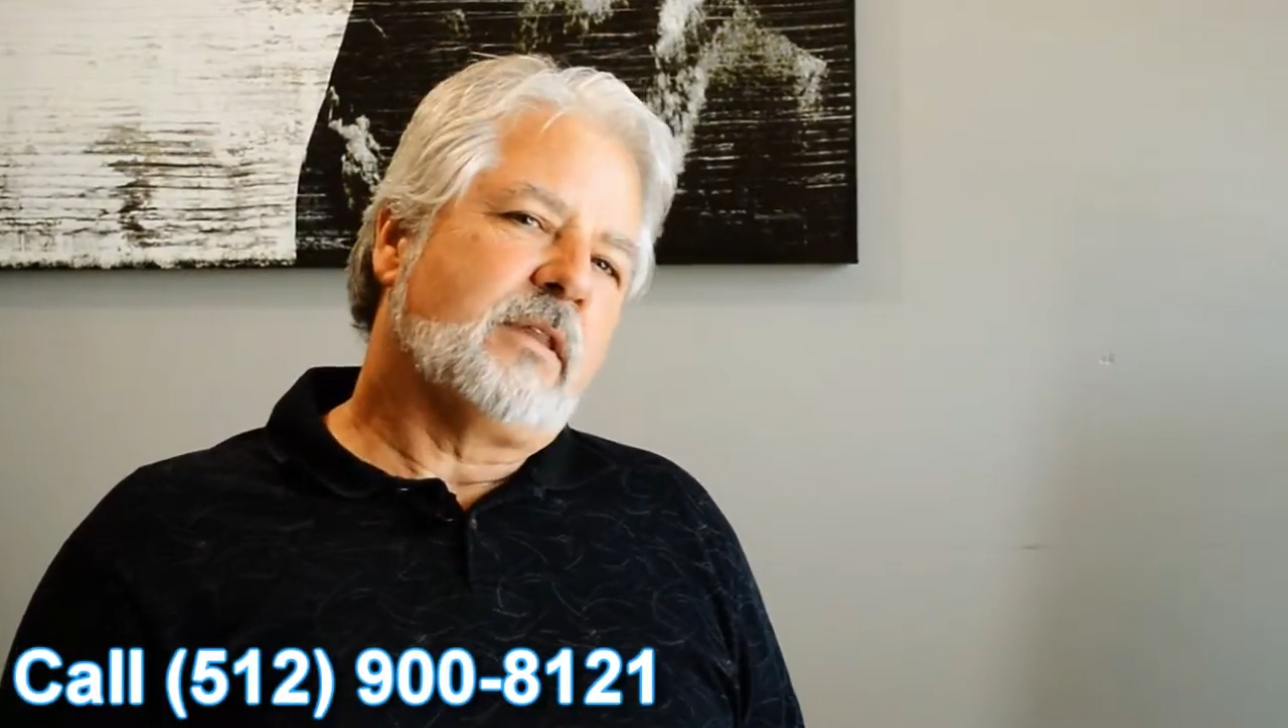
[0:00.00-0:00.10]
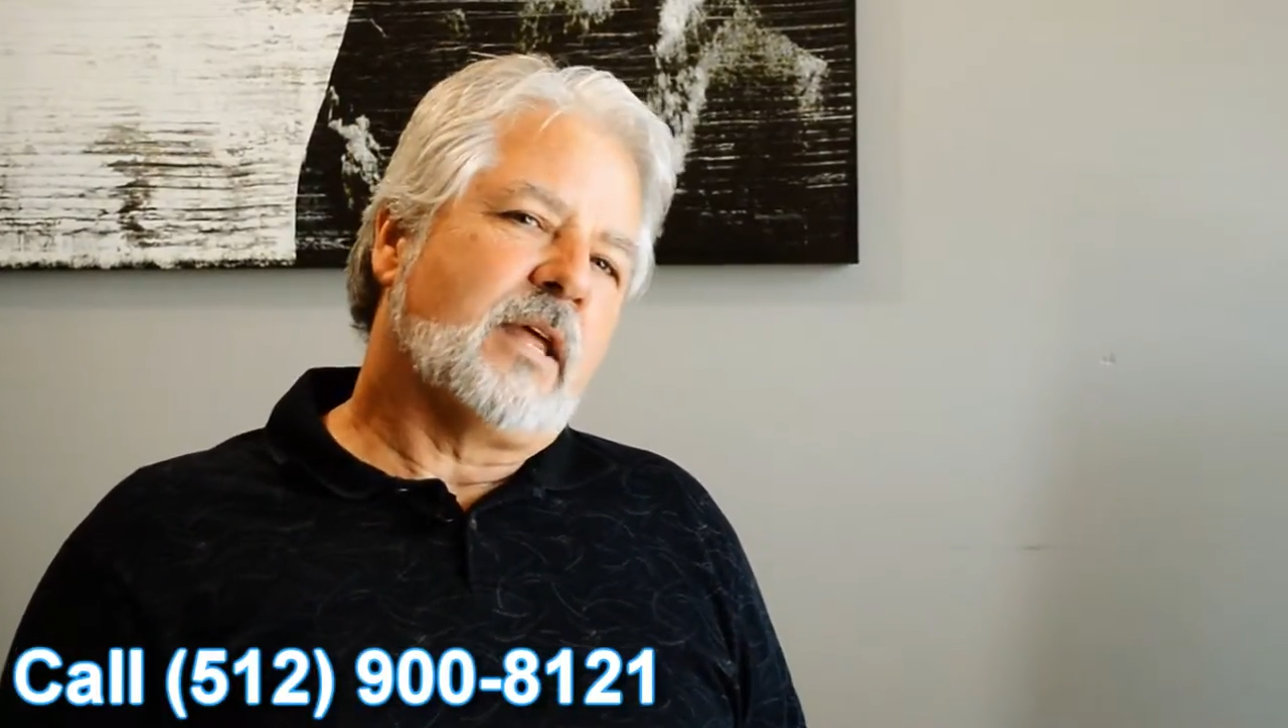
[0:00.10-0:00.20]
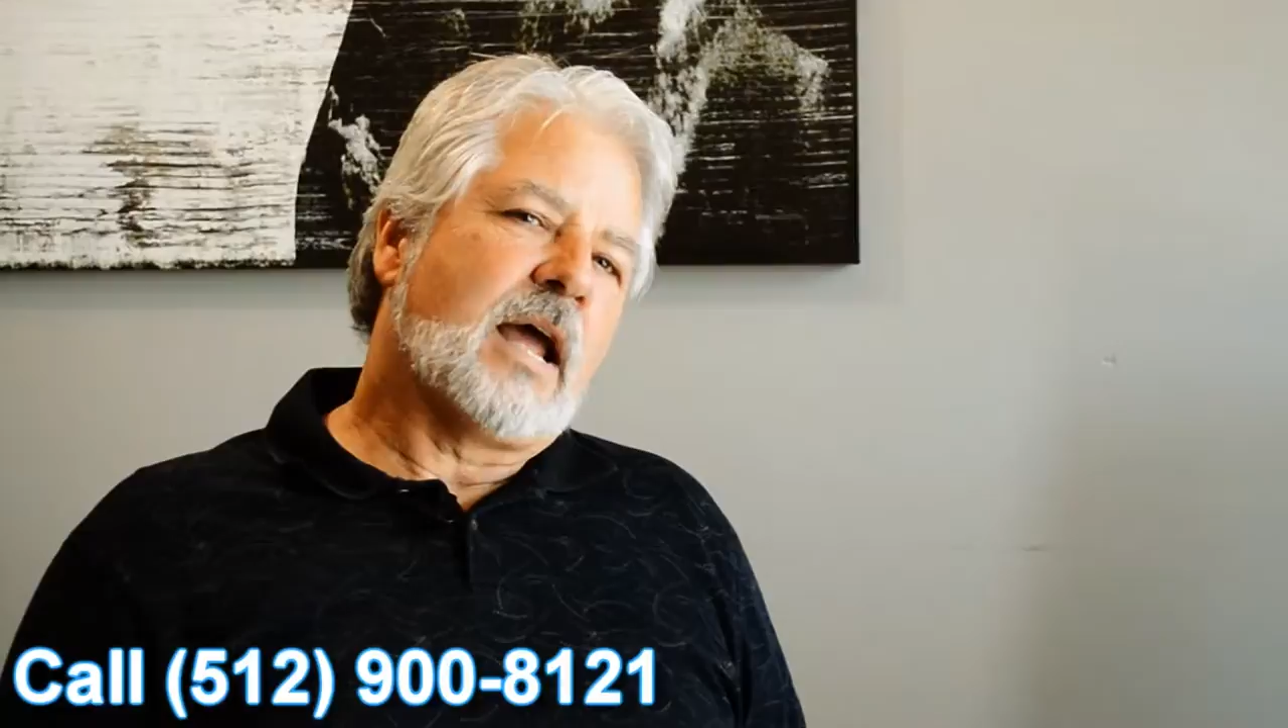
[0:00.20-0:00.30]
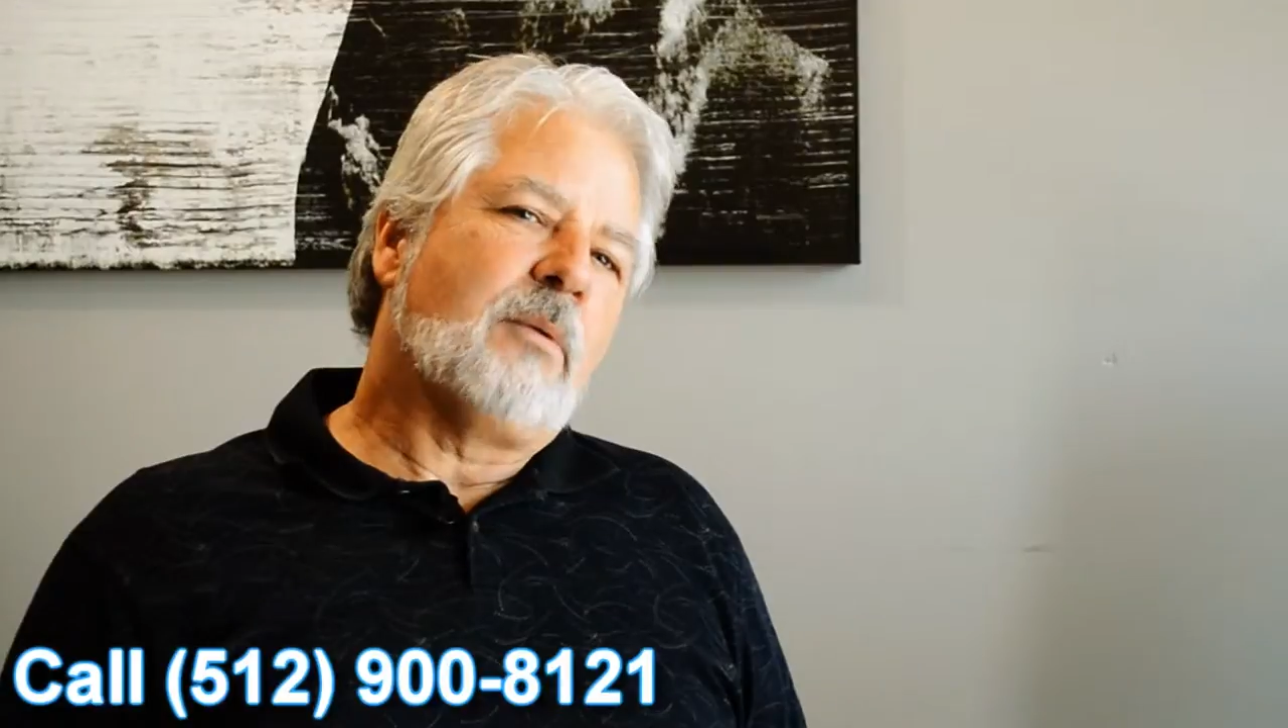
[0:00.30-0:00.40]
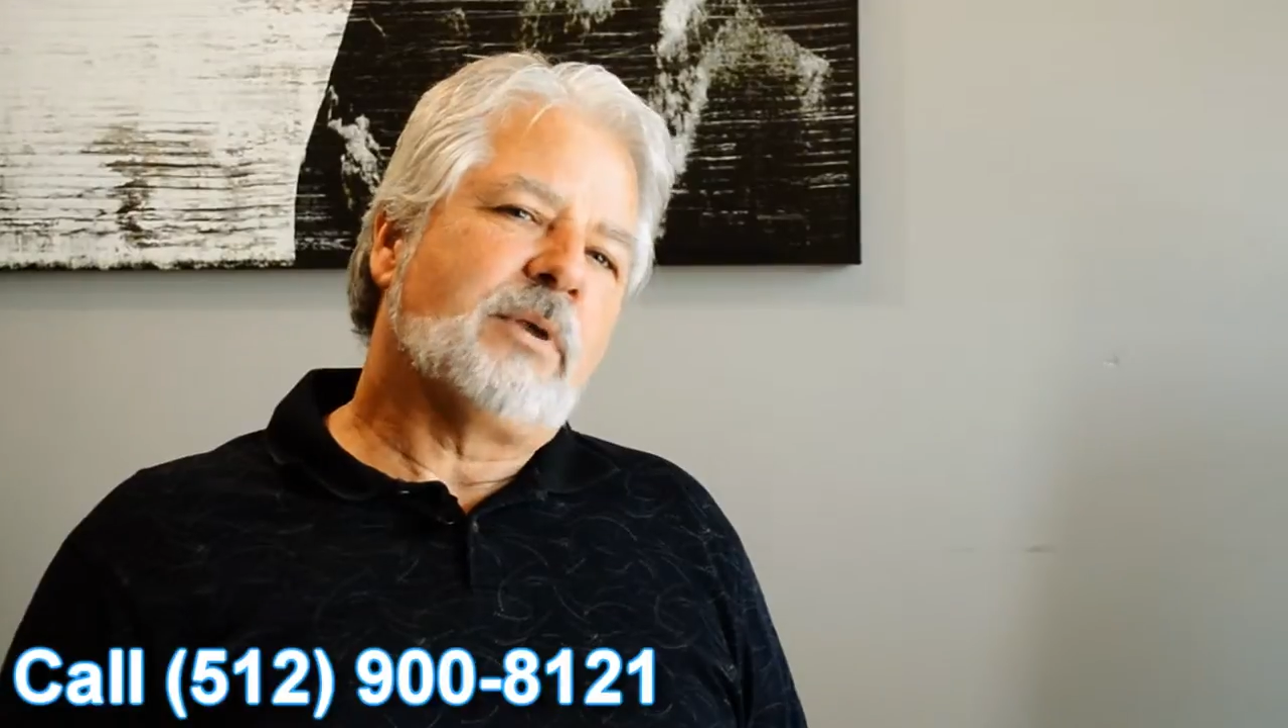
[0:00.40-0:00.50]

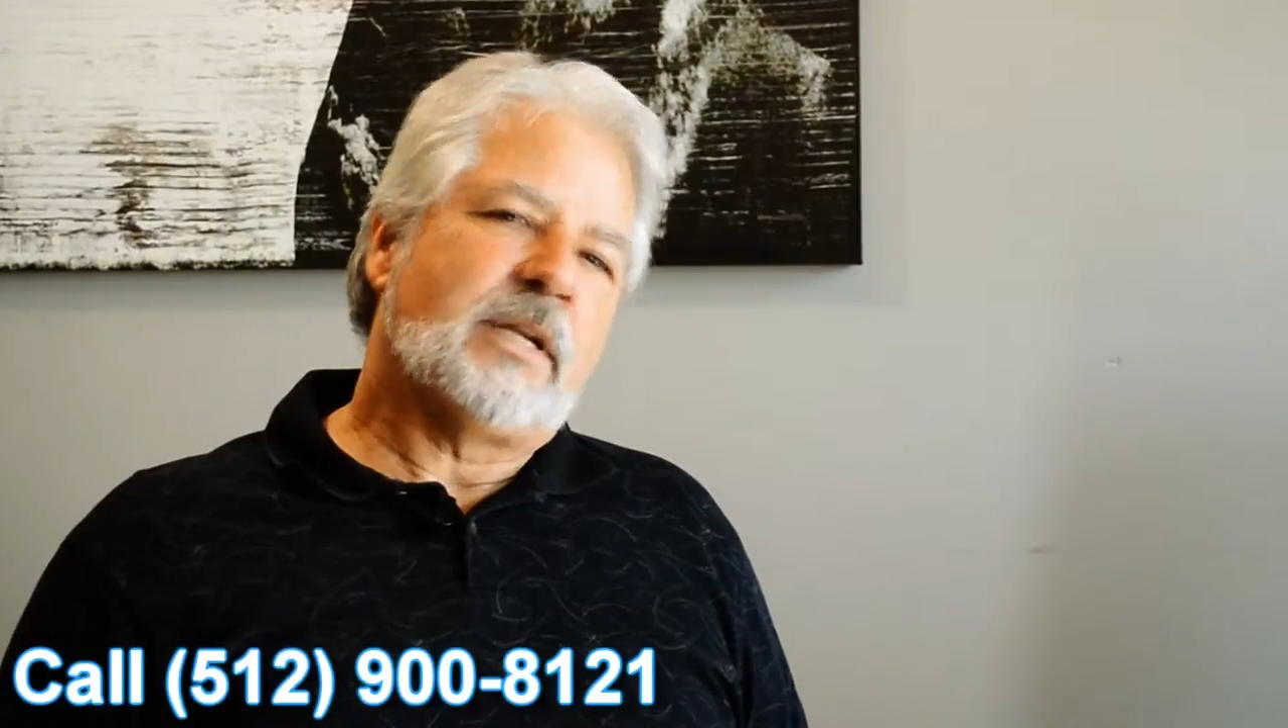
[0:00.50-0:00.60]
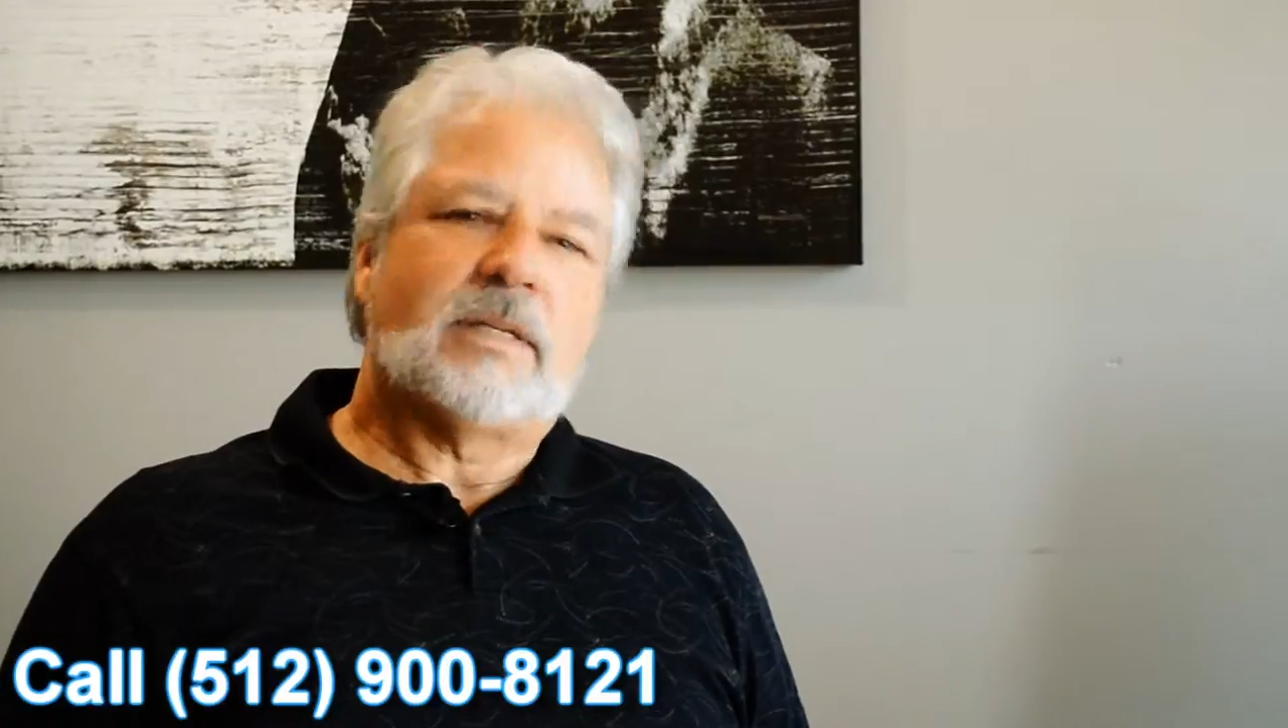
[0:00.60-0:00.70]
that I would